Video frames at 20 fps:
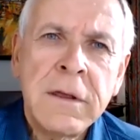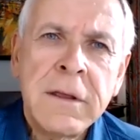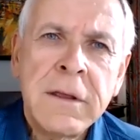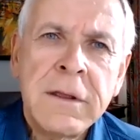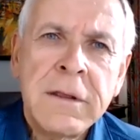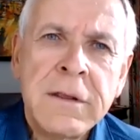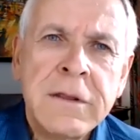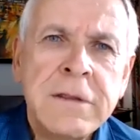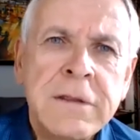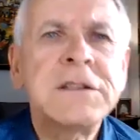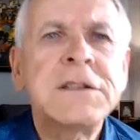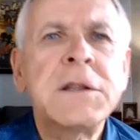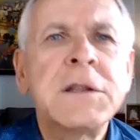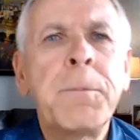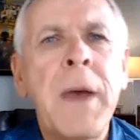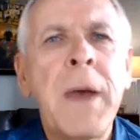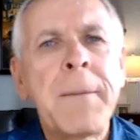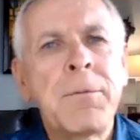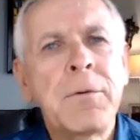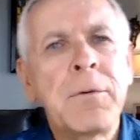This is the
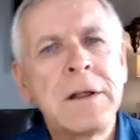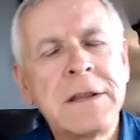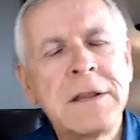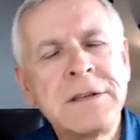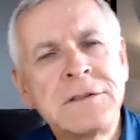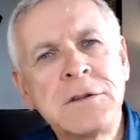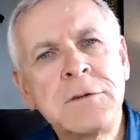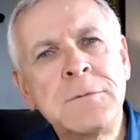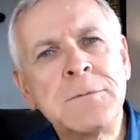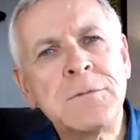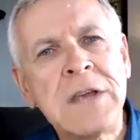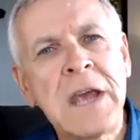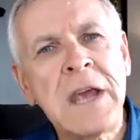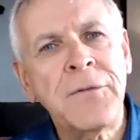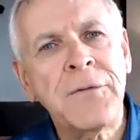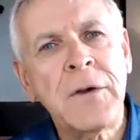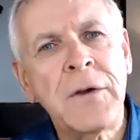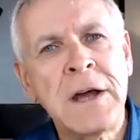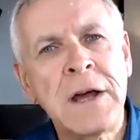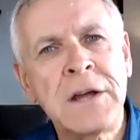Paparelli Zoom
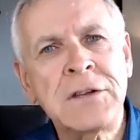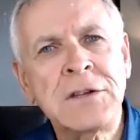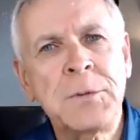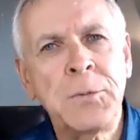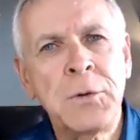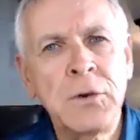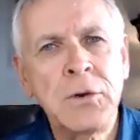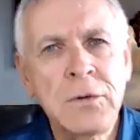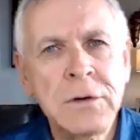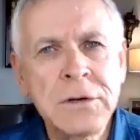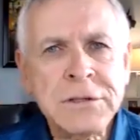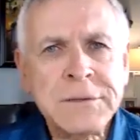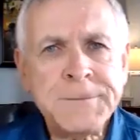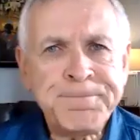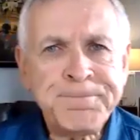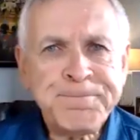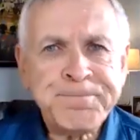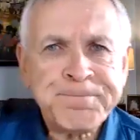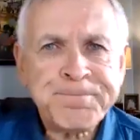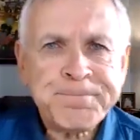chat for entrepreneurs.
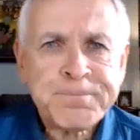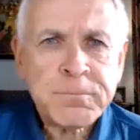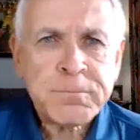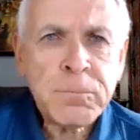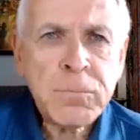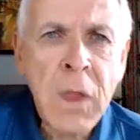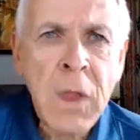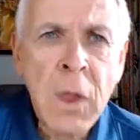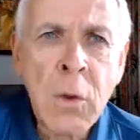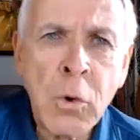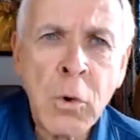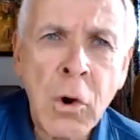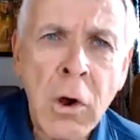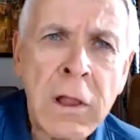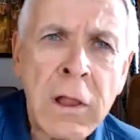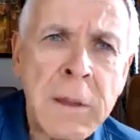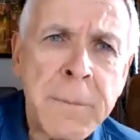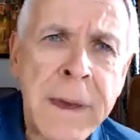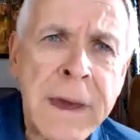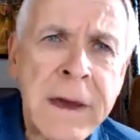We're
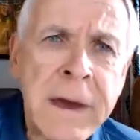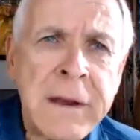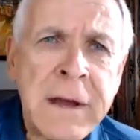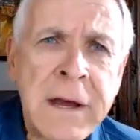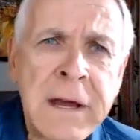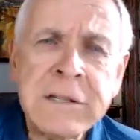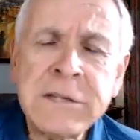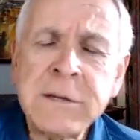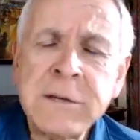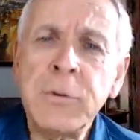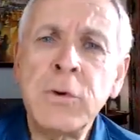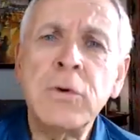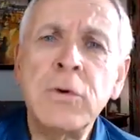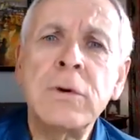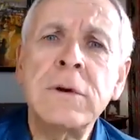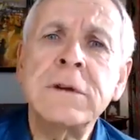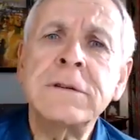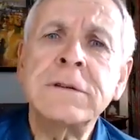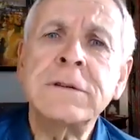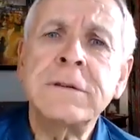all about
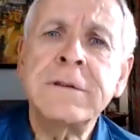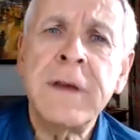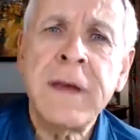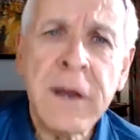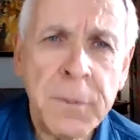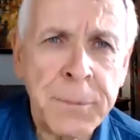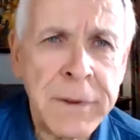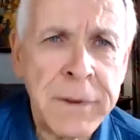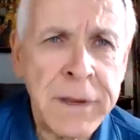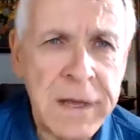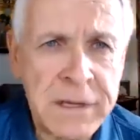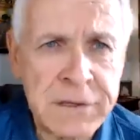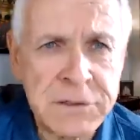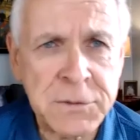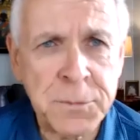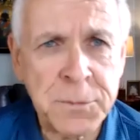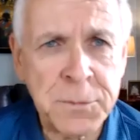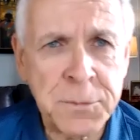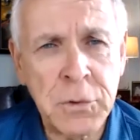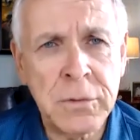entrepreneurs, helping
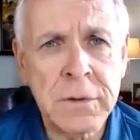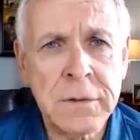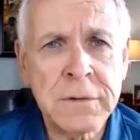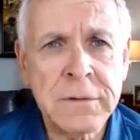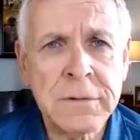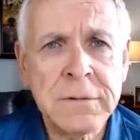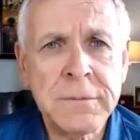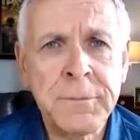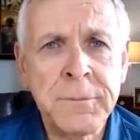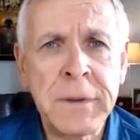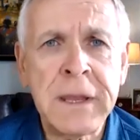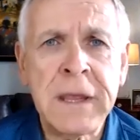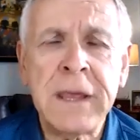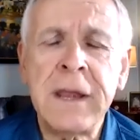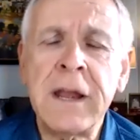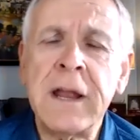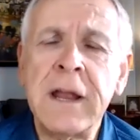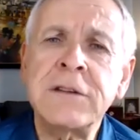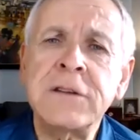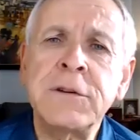entrepreneurs.
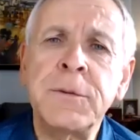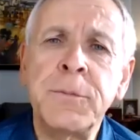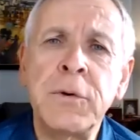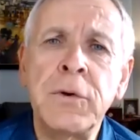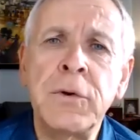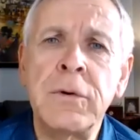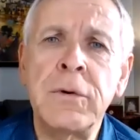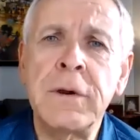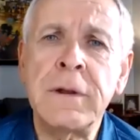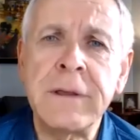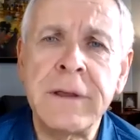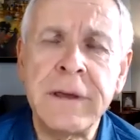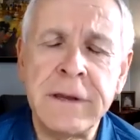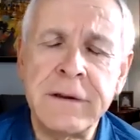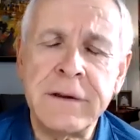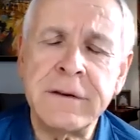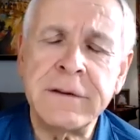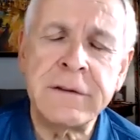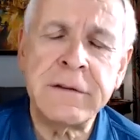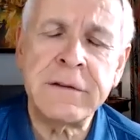Being an entrepreneur and
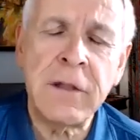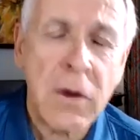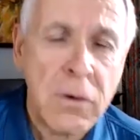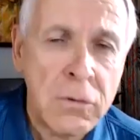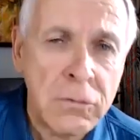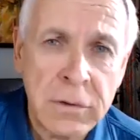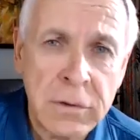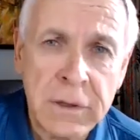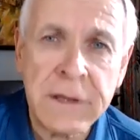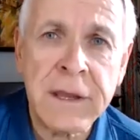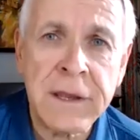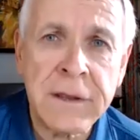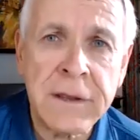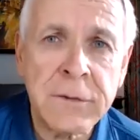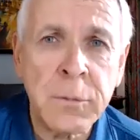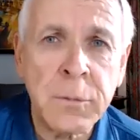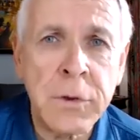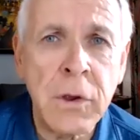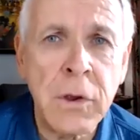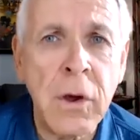leader is lonely,
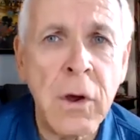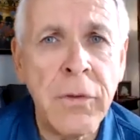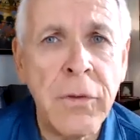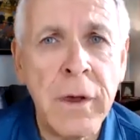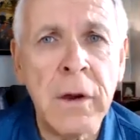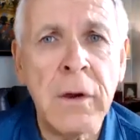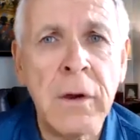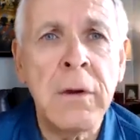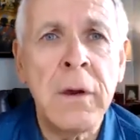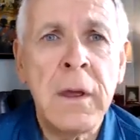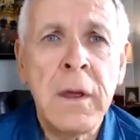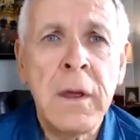as we all know.